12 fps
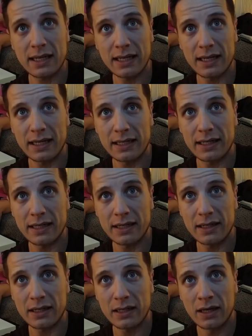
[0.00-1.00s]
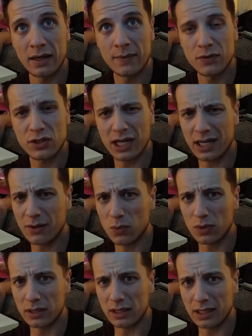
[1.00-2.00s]
and check
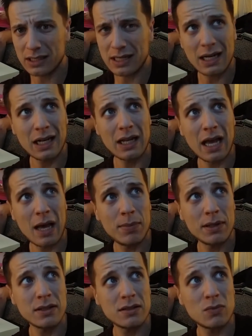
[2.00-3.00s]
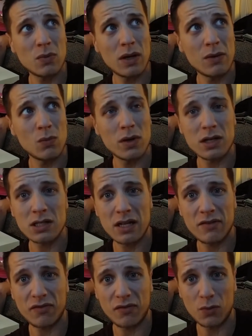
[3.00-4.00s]
what exactly happened and what is
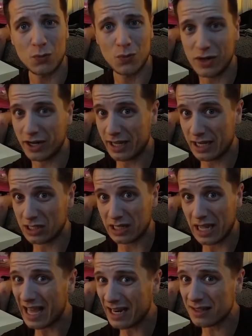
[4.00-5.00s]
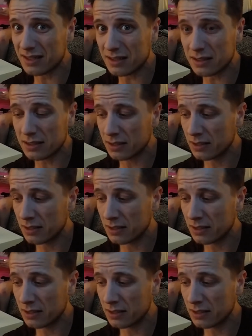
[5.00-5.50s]
left from what I actually edited.